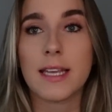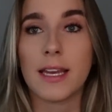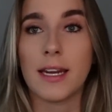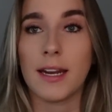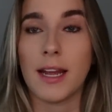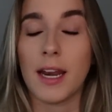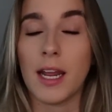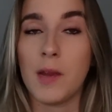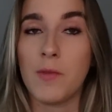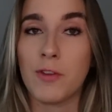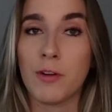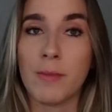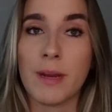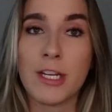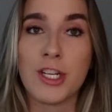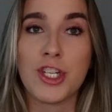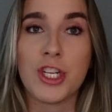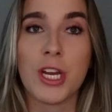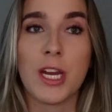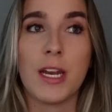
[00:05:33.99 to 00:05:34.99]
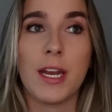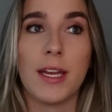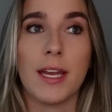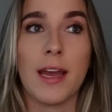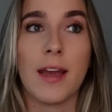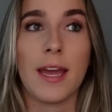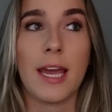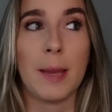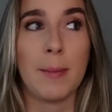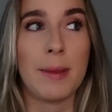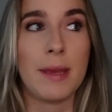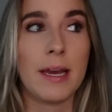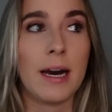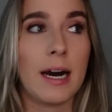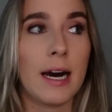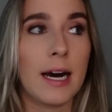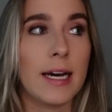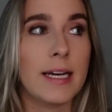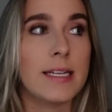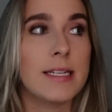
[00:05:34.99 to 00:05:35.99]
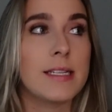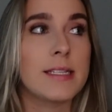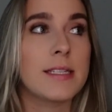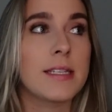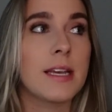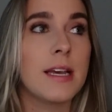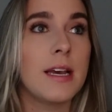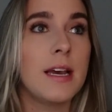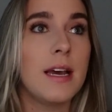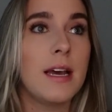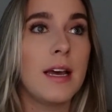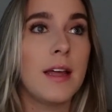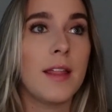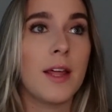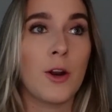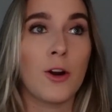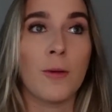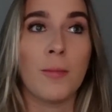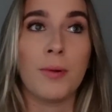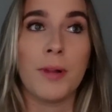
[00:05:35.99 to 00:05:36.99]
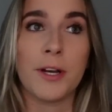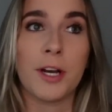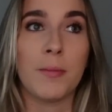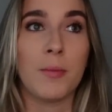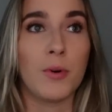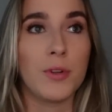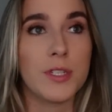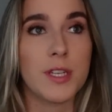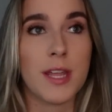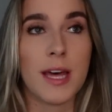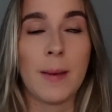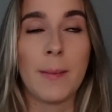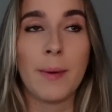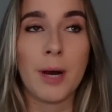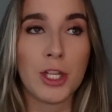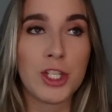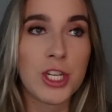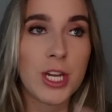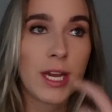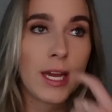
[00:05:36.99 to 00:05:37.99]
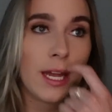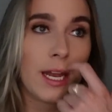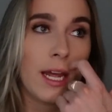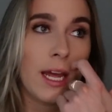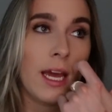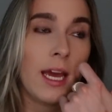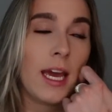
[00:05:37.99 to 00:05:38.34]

and get information and get K P Is that are applicable to that budget.